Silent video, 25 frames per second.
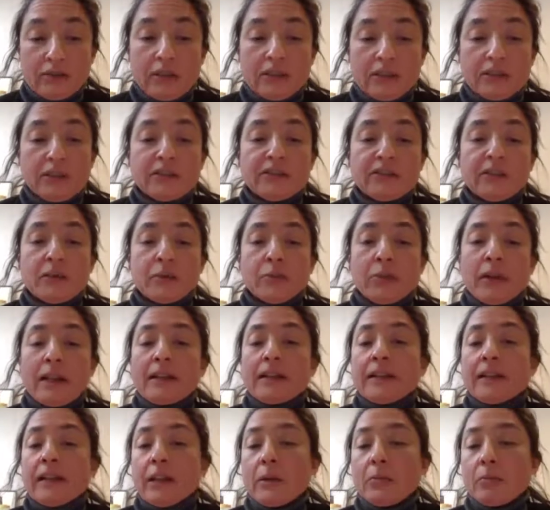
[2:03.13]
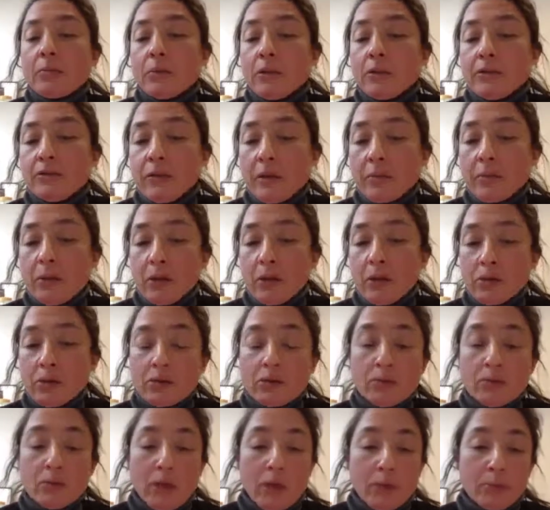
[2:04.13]
that has a band gap of about
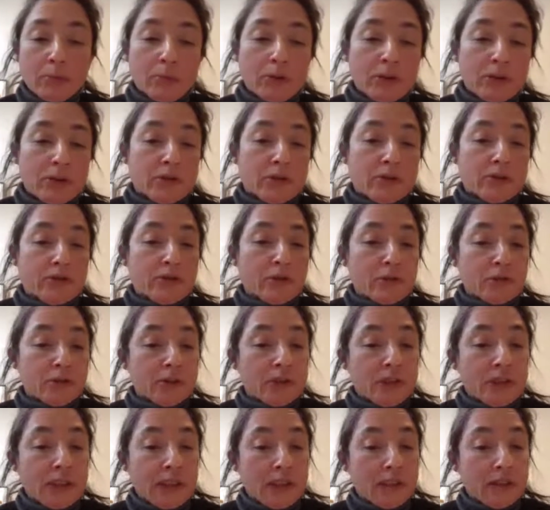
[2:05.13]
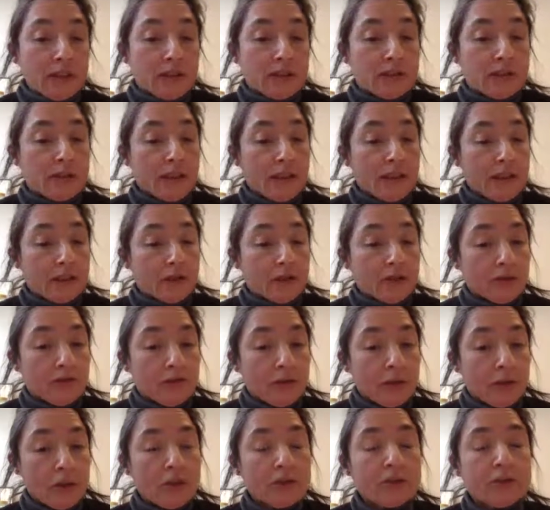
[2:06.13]
1.48 electron
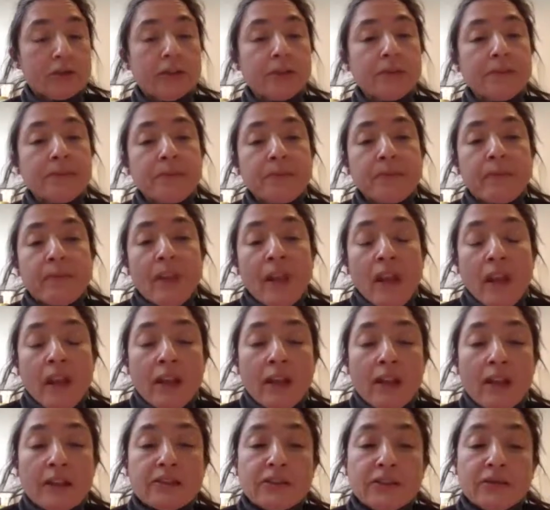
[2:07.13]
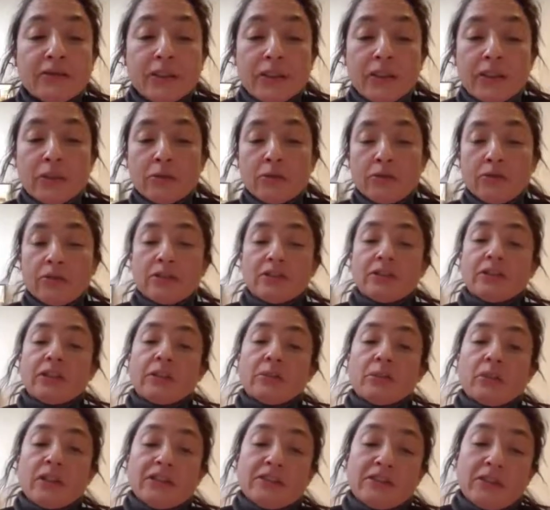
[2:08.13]
volt. It has a very good
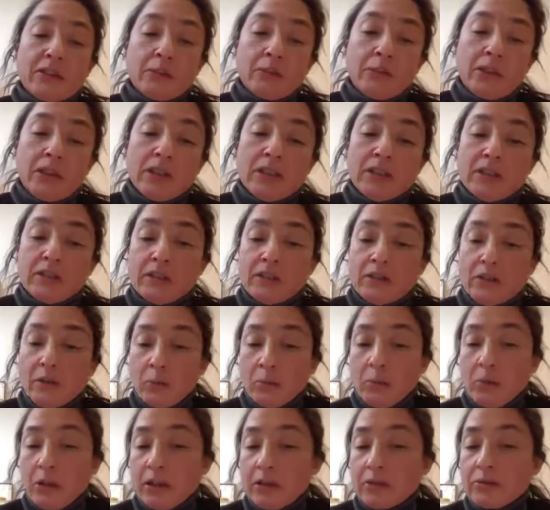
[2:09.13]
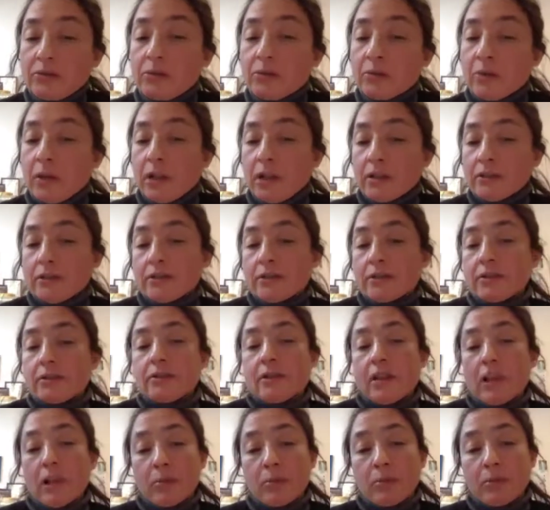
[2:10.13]
thermal stability compared to other
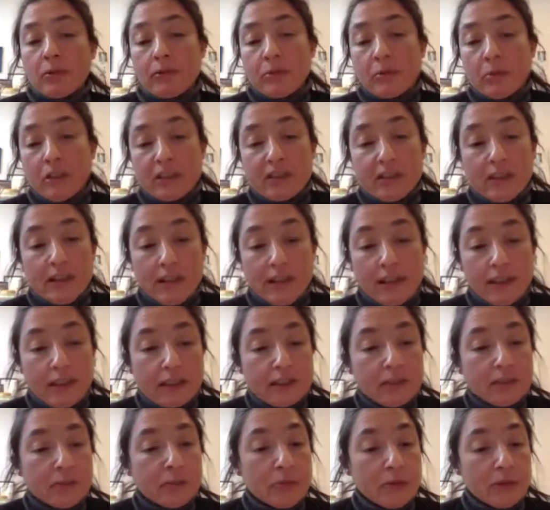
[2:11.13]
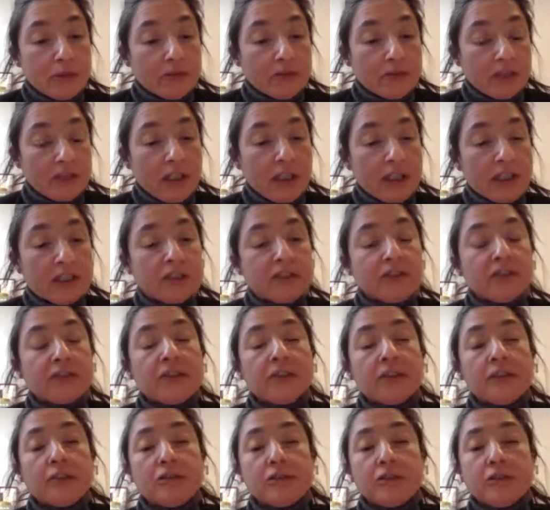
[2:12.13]
type of metal halide perovskites.
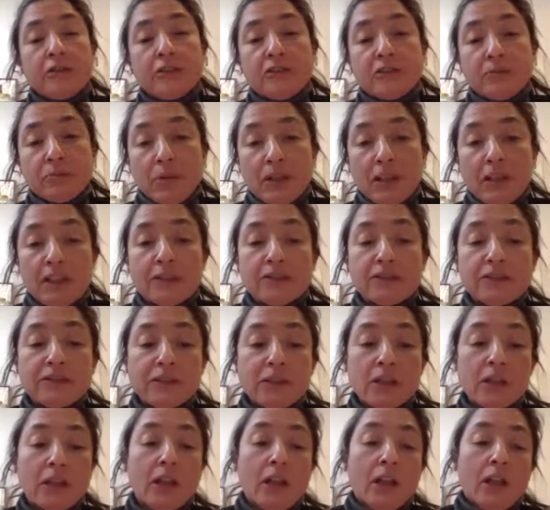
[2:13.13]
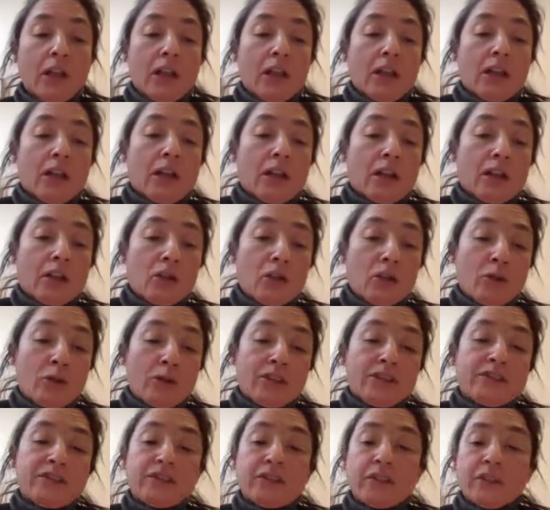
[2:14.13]
It displays low
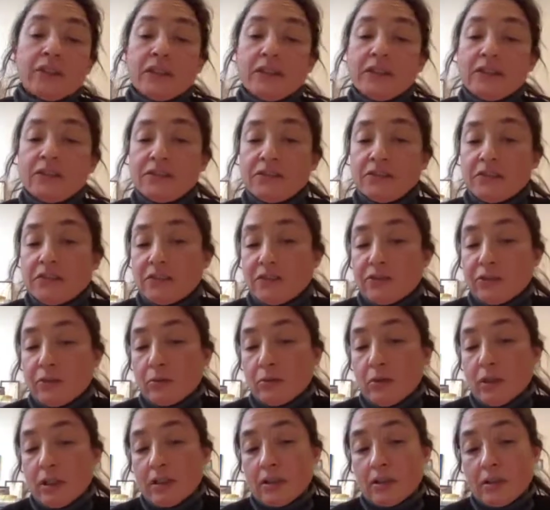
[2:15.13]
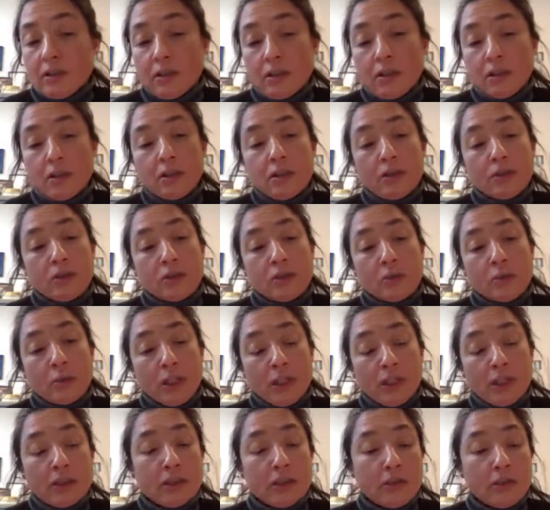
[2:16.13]
hysteresis when you
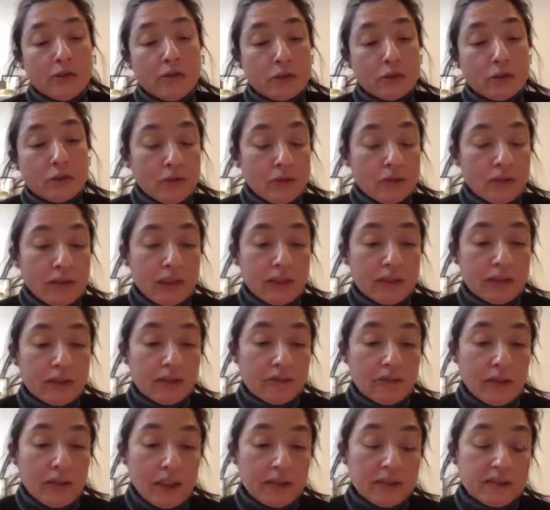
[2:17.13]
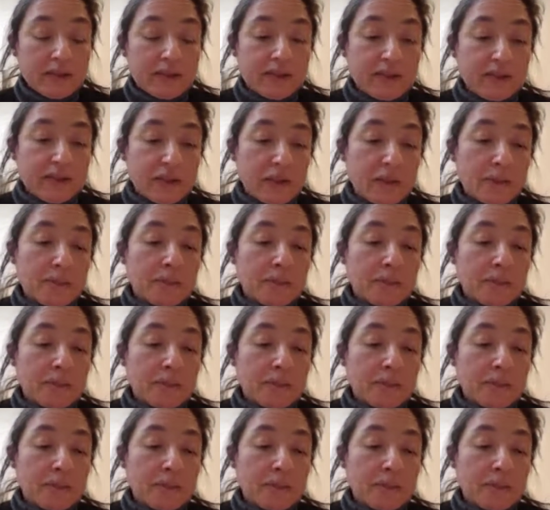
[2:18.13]
make photovoltaic devices.